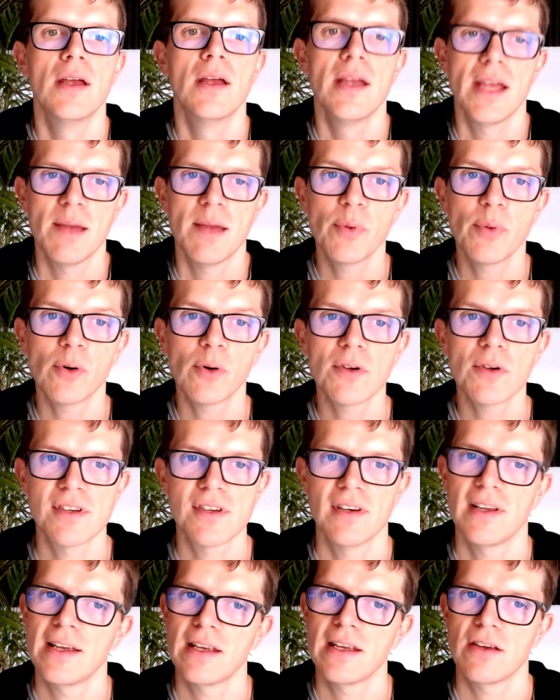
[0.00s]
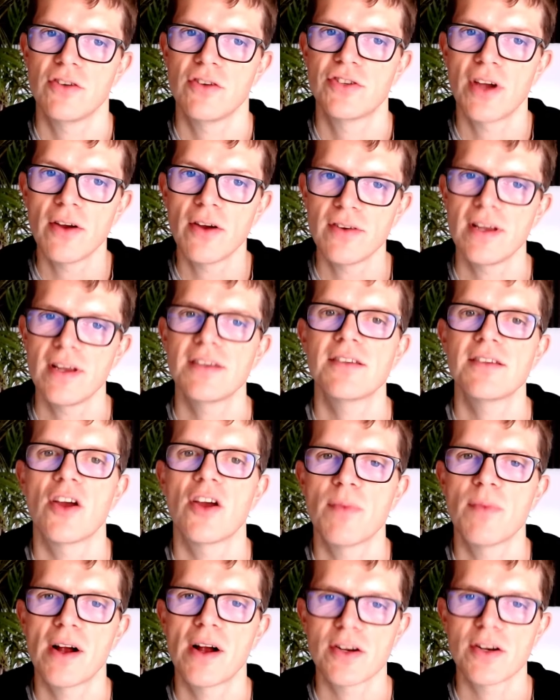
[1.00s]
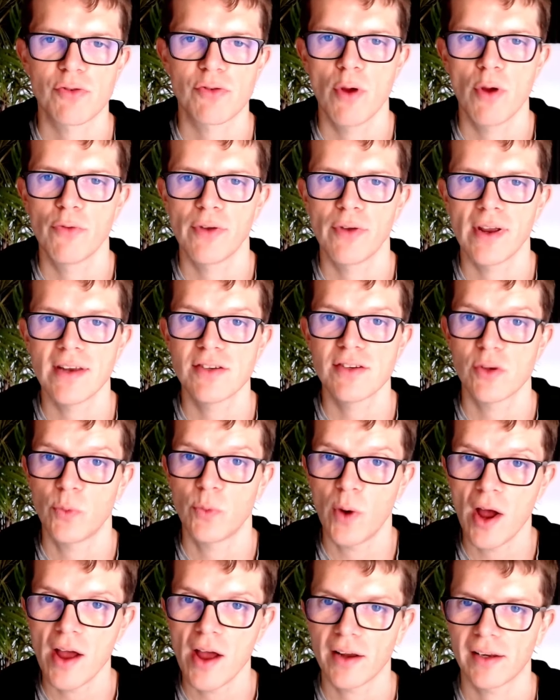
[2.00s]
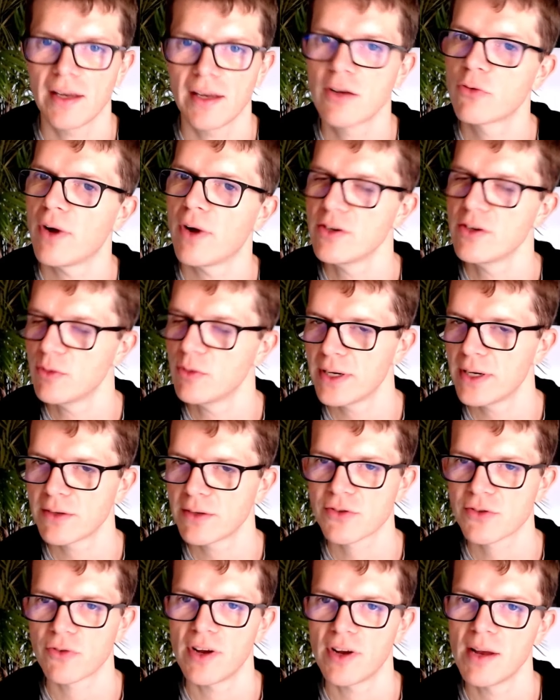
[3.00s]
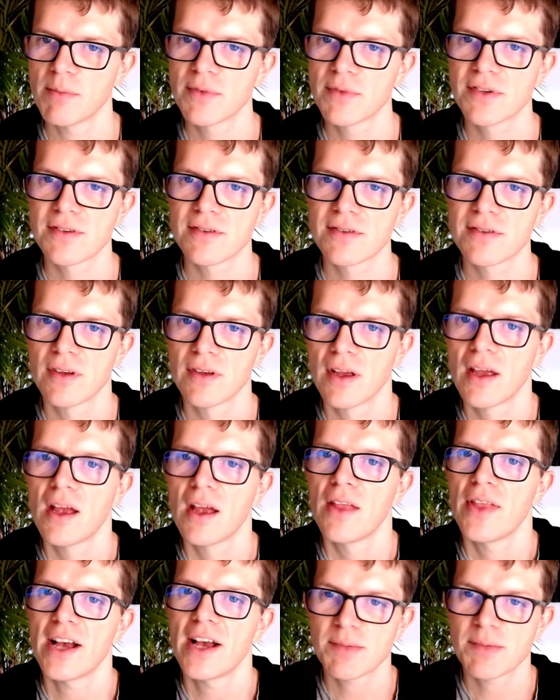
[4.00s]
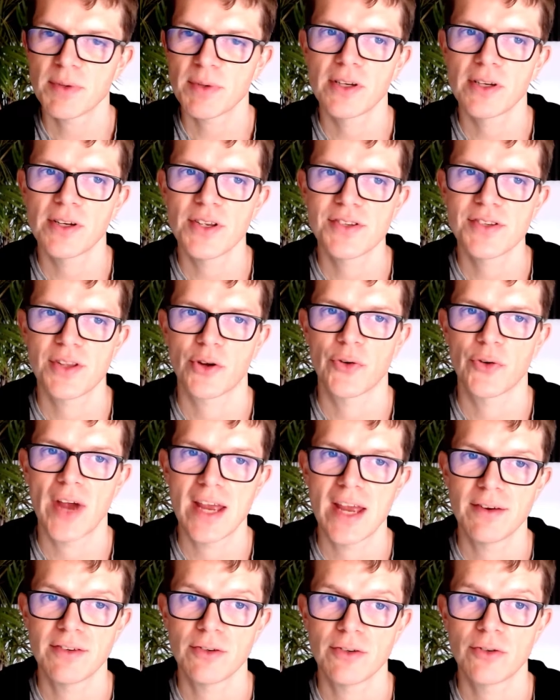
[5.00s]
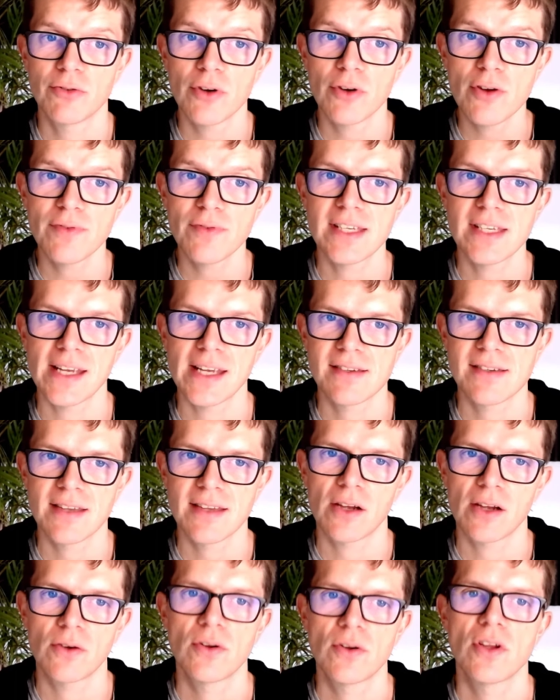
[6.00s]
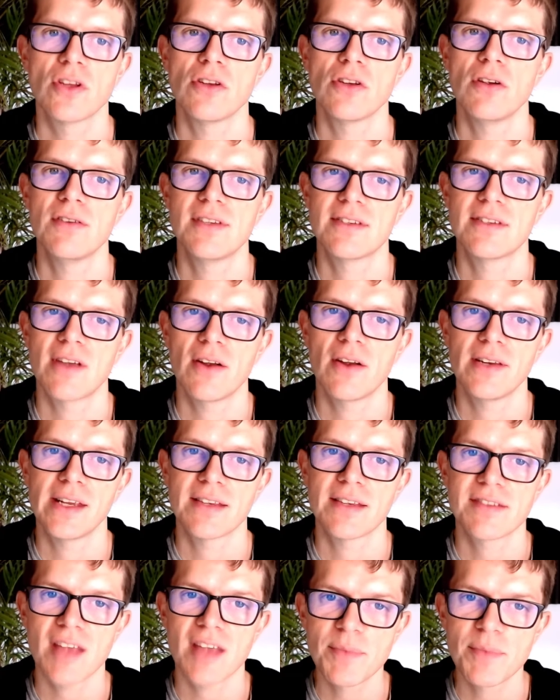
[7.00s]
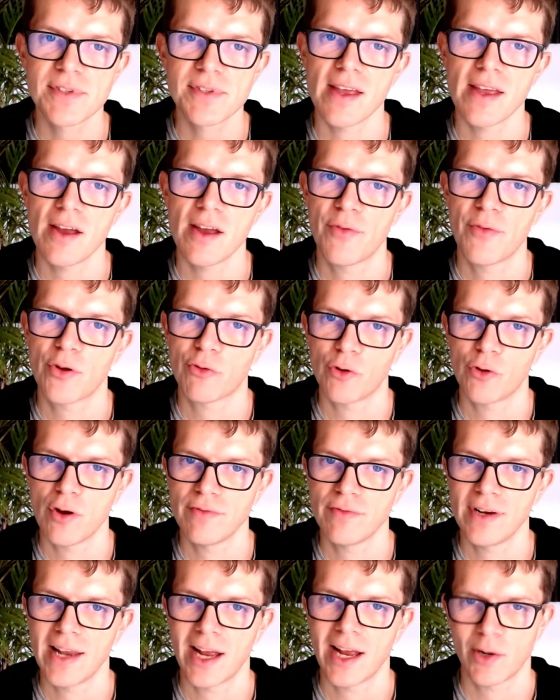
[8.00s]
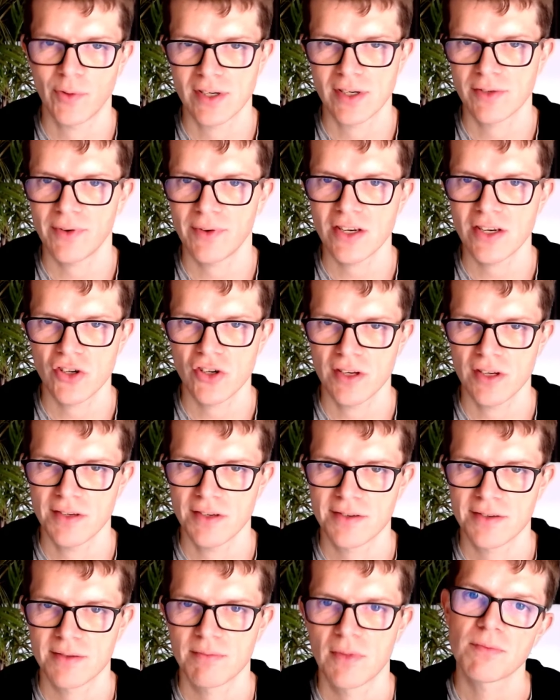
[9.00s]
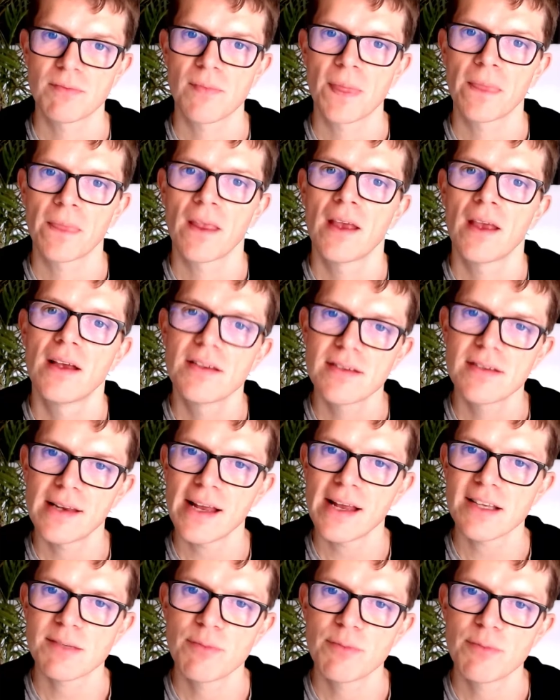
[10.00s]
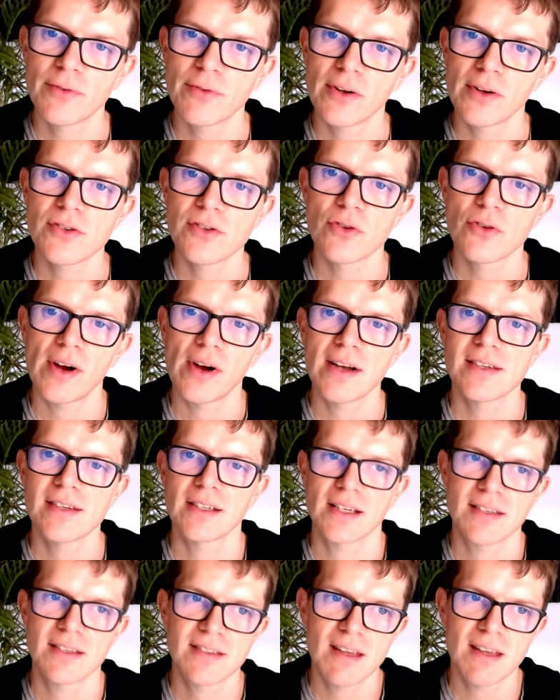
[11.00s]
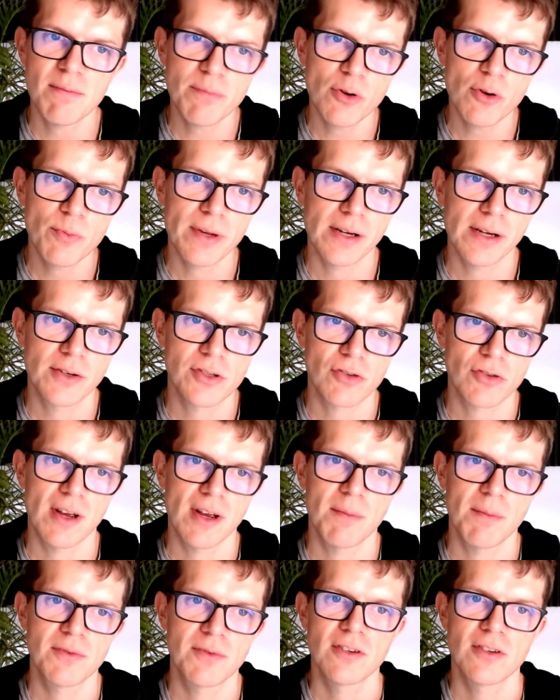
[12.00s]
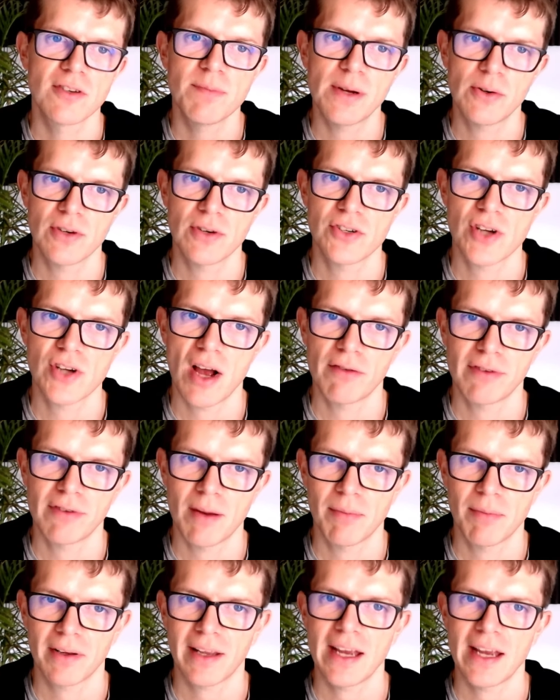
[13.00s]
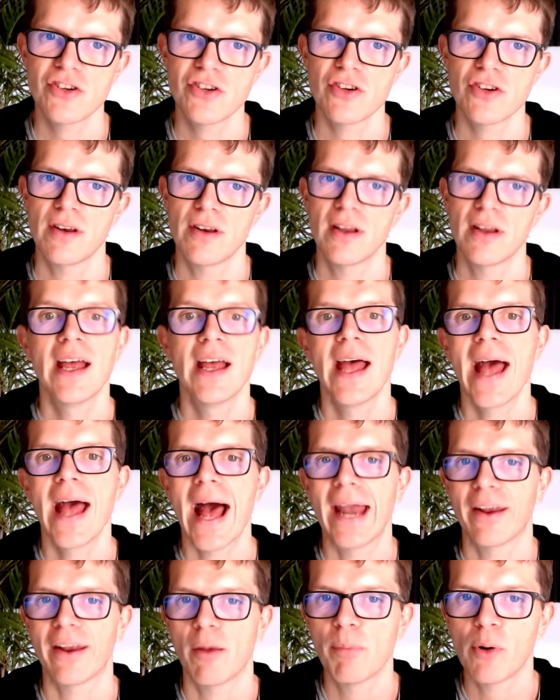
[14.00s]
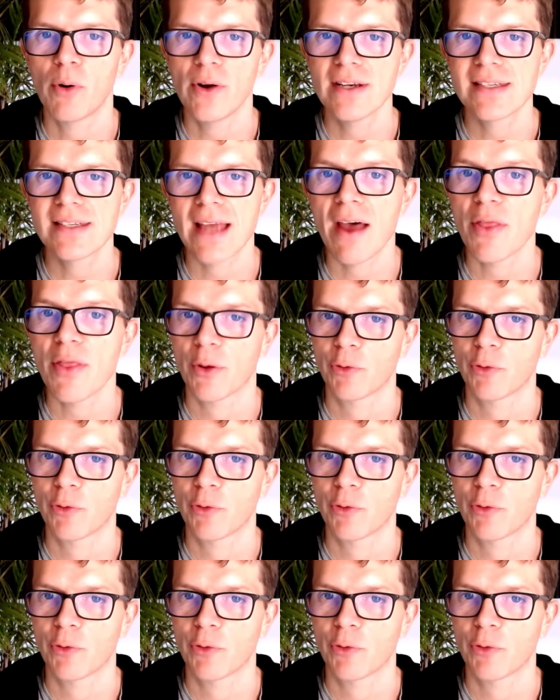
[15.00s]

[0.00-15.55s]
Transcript: Importantly, you don't need to know much Groovy to work in Gradle build scripts. That's because the Gradle Groovy DSL uses only a subset of the Groovy language features. So let's move on to writing a simple build script to build a Java application, and I'll point out the